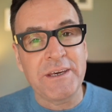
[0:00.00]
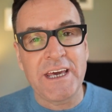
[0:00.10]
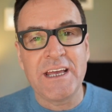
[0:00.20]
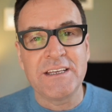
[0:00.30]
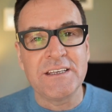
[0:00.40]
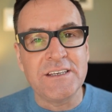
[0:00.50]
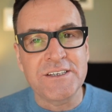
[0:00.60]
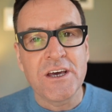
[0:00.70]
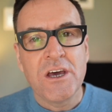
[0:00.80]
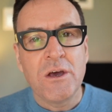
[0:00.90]

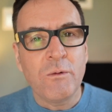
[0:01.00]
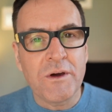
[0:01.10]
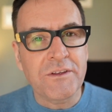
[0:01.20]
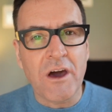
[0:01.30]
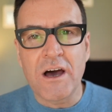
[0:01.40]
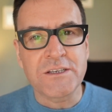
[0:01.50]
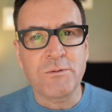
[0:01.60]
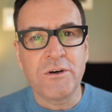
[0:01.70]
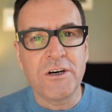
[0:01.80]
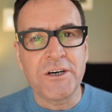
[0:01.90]
begins with God's
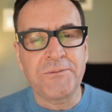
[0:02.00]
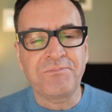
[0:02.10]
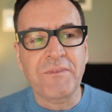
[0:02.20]
word.